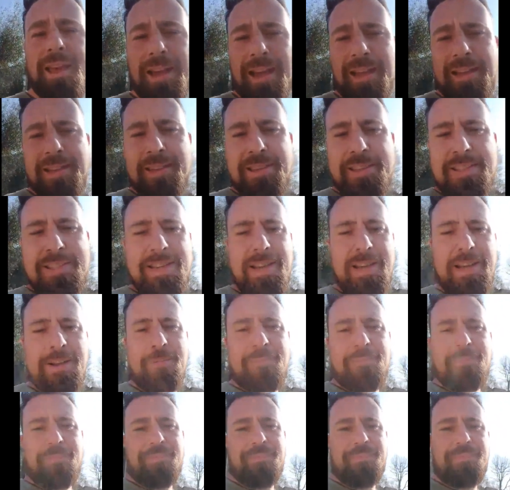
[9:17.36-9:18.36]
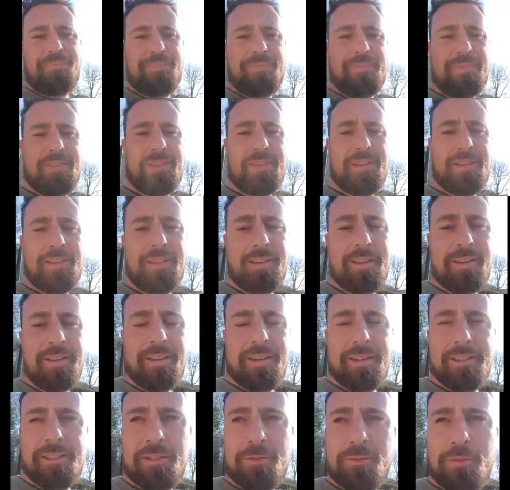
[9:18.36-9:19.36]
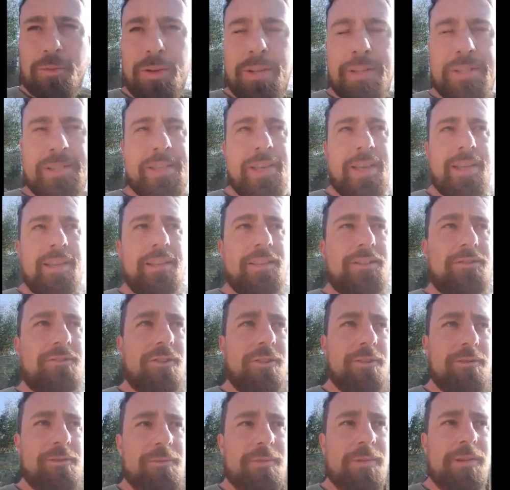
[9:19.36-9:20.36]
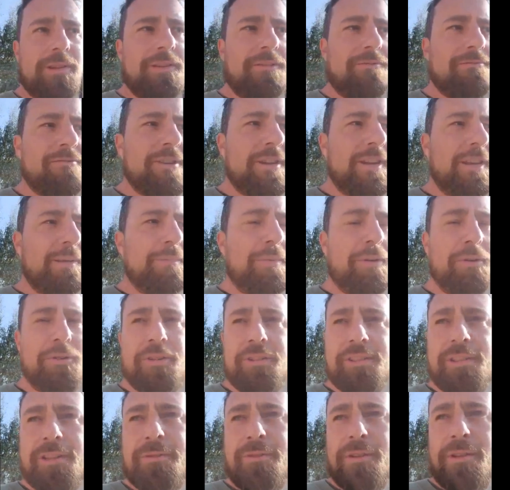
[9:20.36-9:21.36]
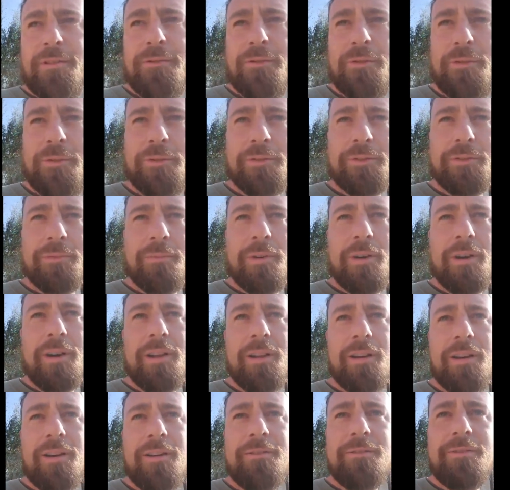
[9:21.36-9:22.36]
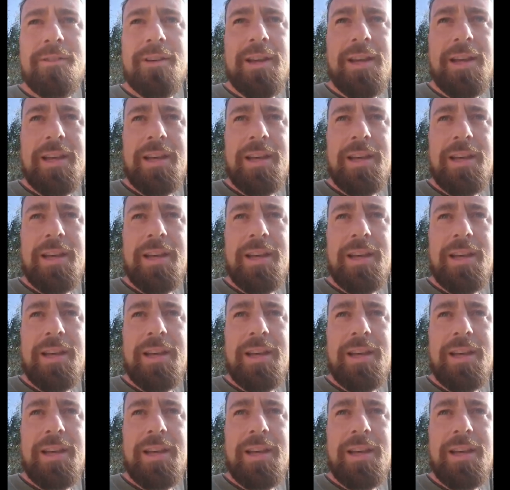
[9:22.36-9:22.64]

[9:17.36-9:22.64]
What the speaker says: And I just want to say this group's been a really positive influence in my life.